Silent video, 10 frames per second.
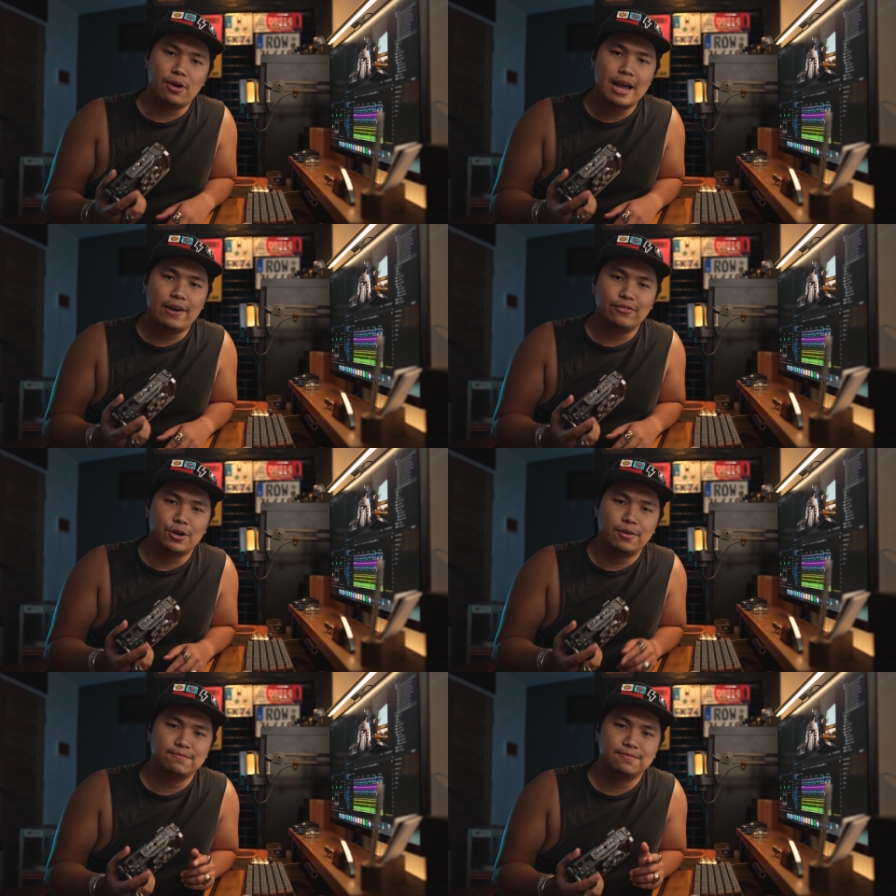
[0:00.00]
right
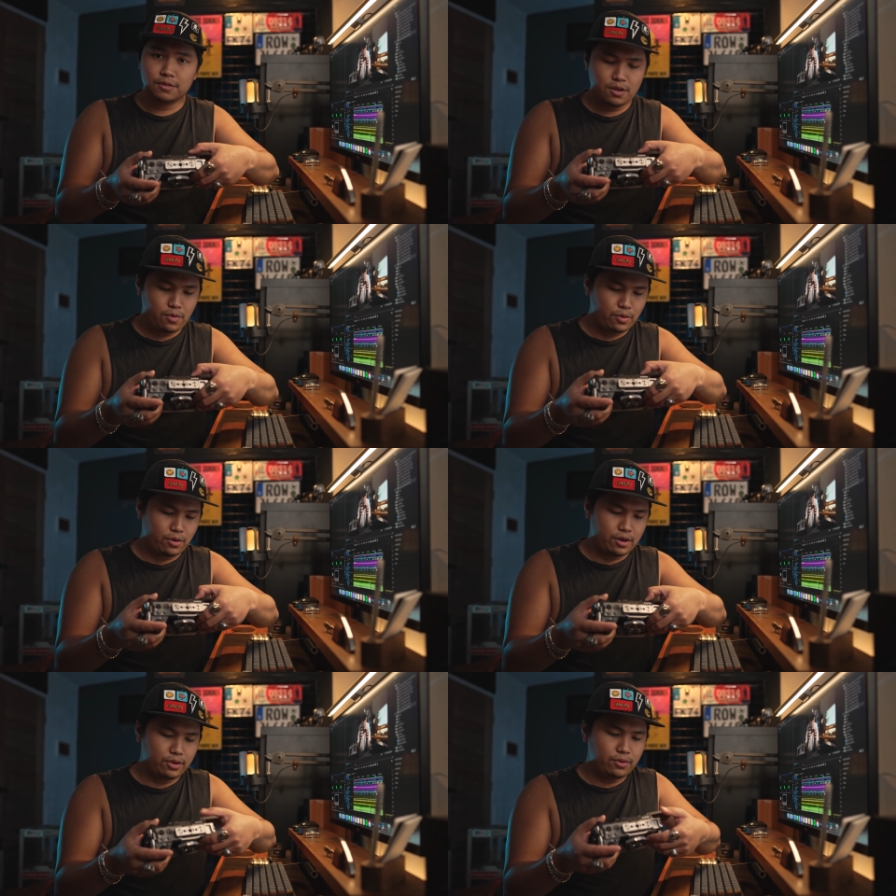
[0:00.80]
after. So what you
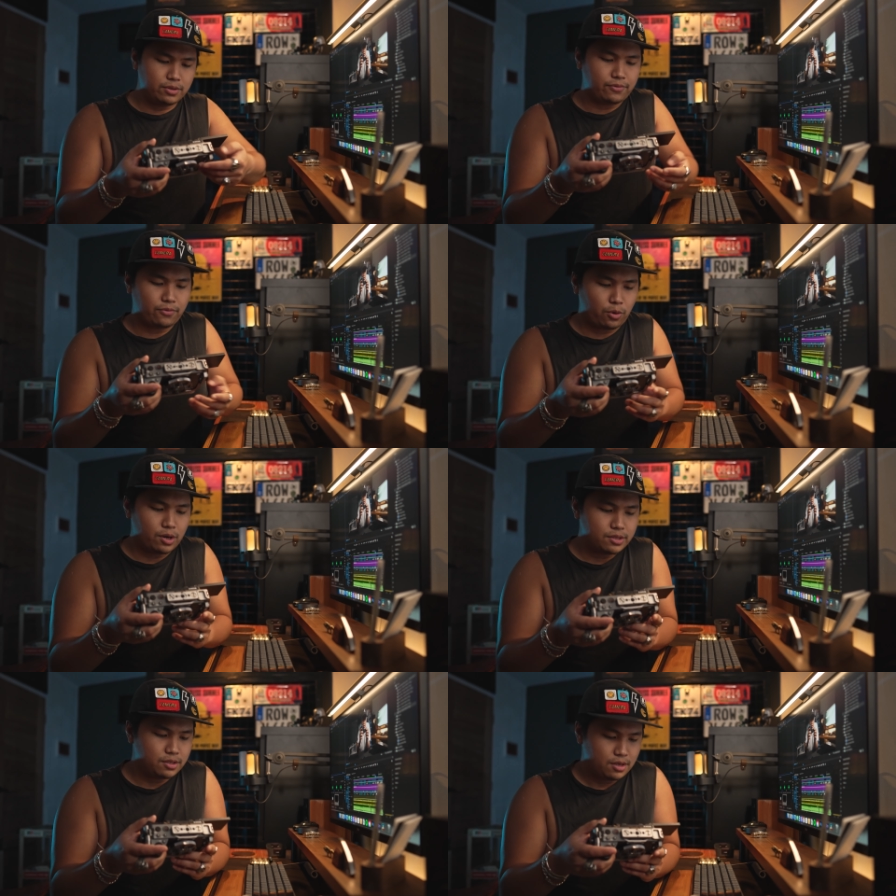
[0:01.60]
wanna do is, of
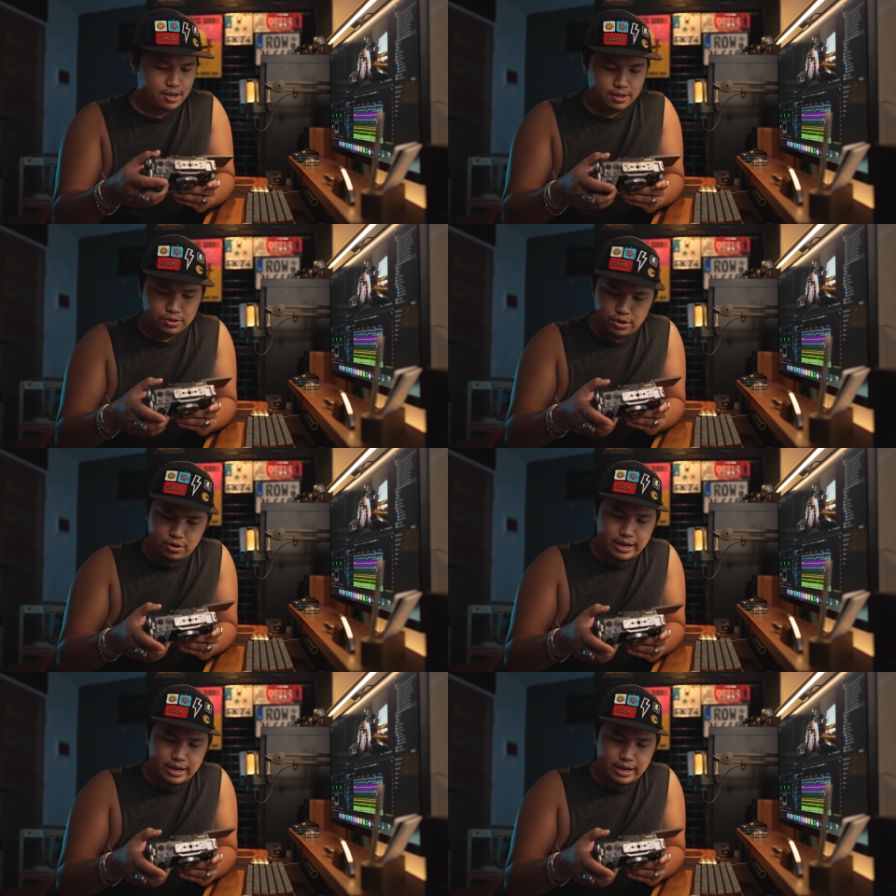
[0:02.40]
course, turn your